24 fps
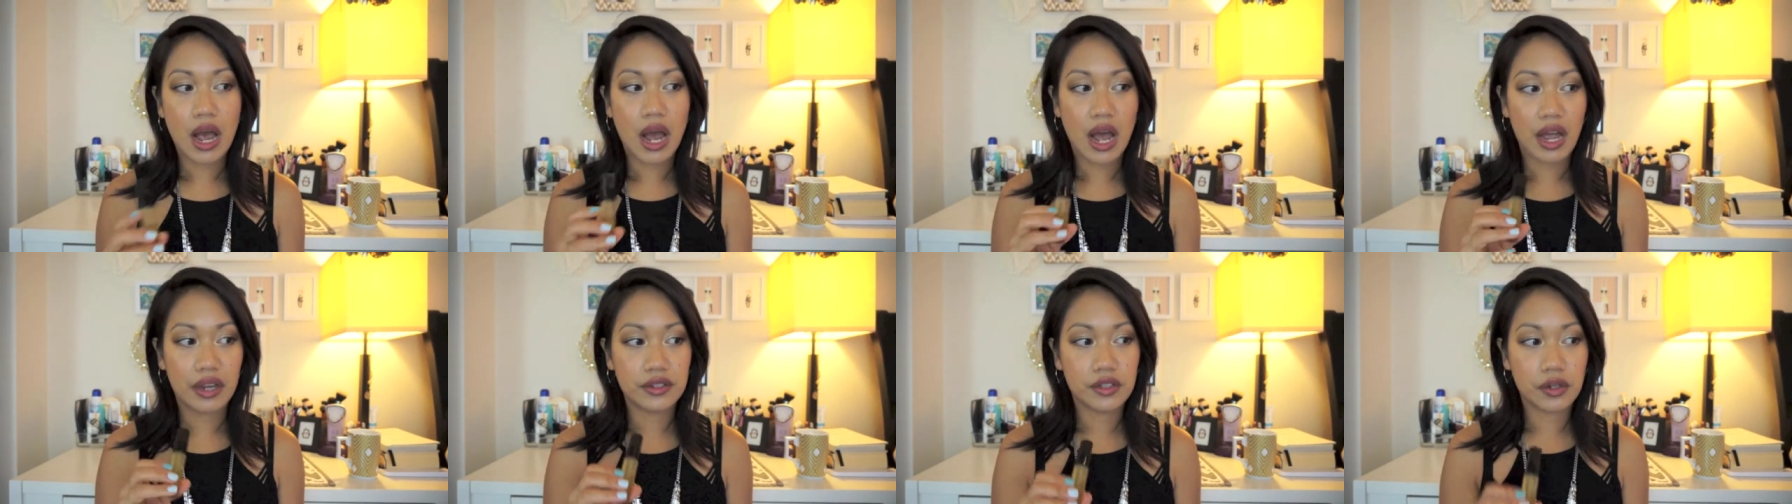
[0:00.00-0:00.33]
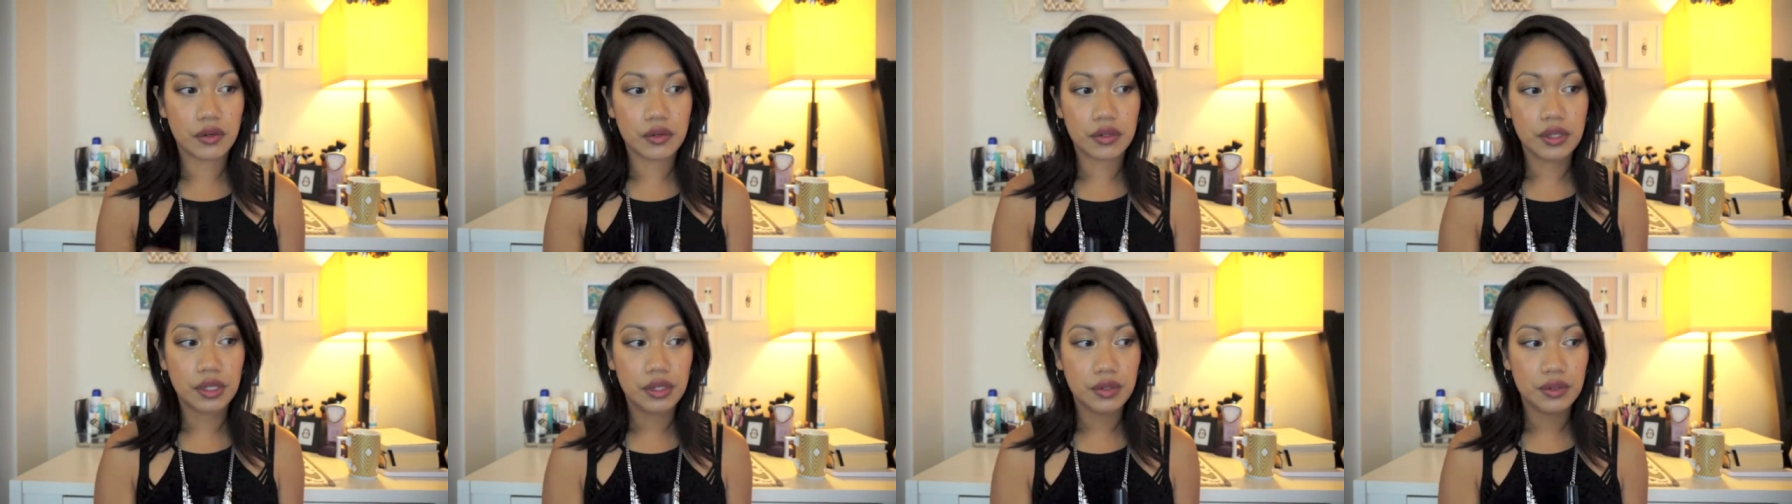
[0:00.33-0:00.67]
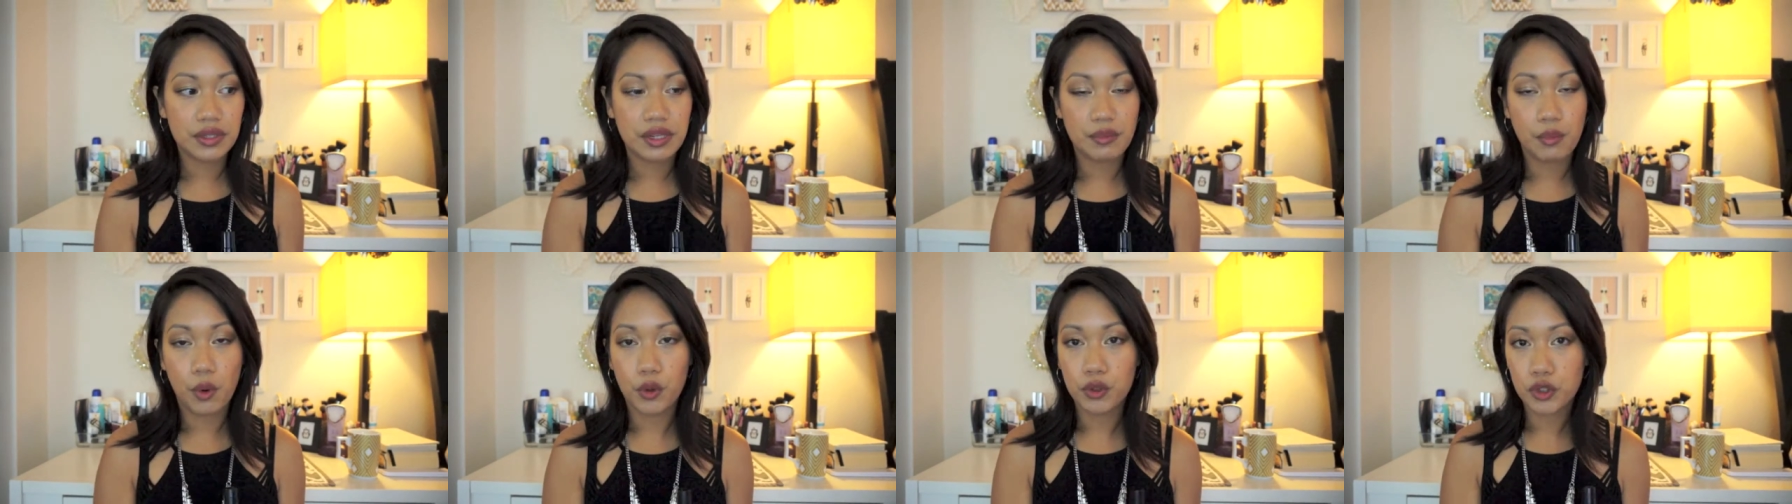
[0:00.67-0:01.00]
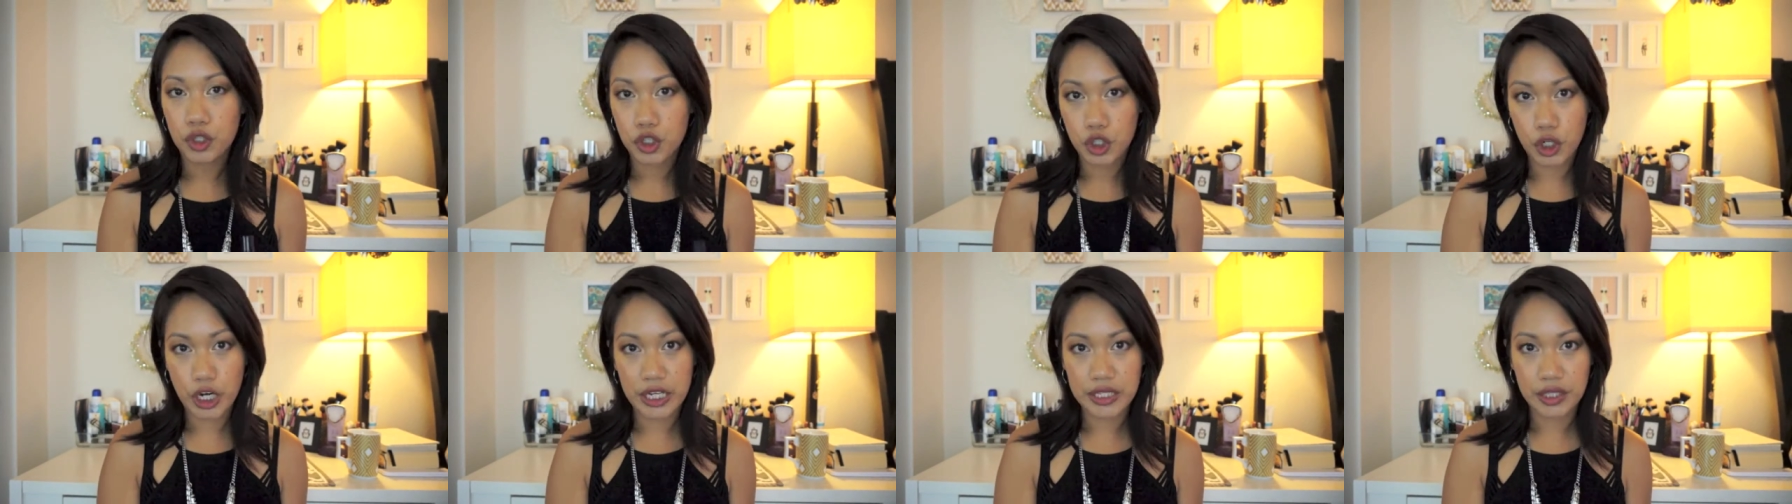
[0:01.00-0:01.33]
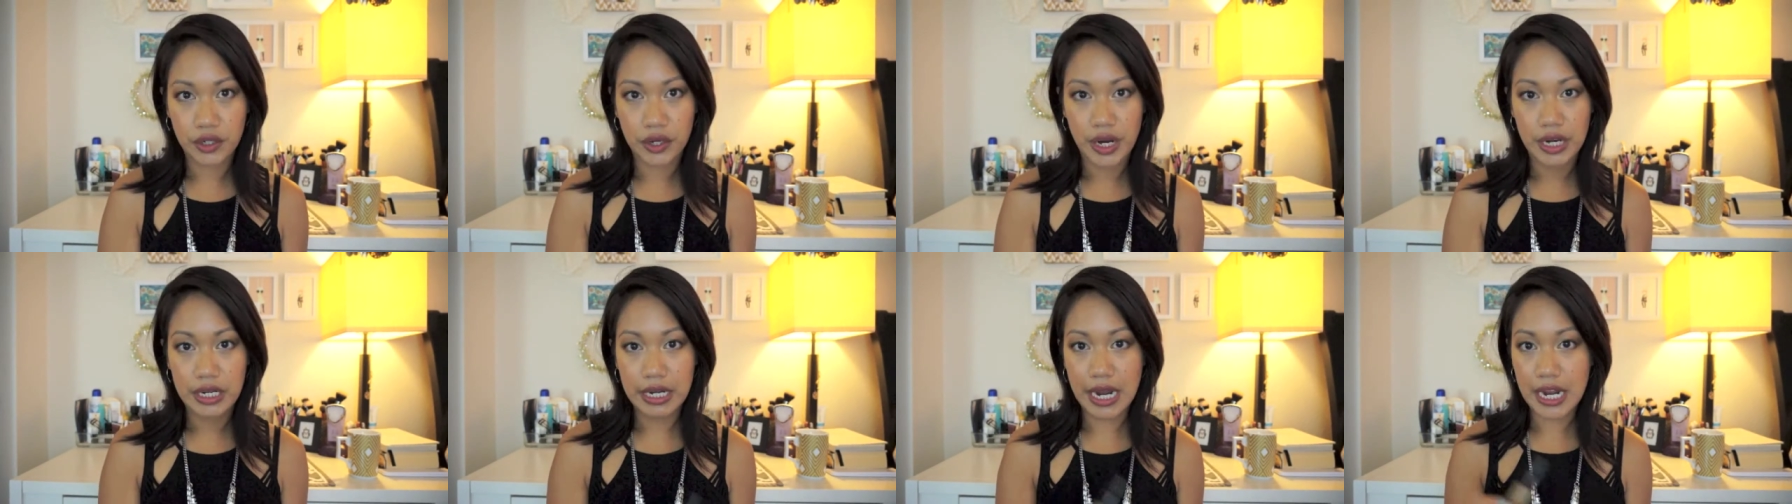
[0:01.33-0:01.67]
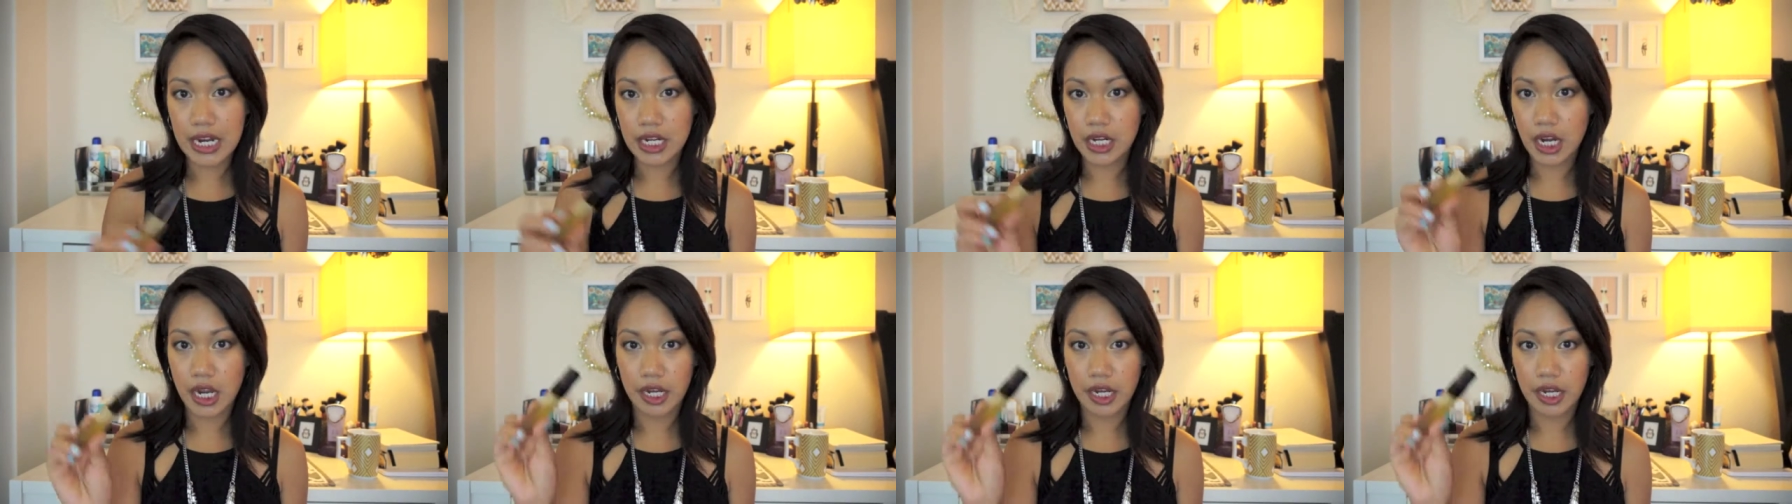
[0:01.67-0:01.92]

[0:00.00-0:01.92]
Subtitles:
I don't use a moisturizer at night,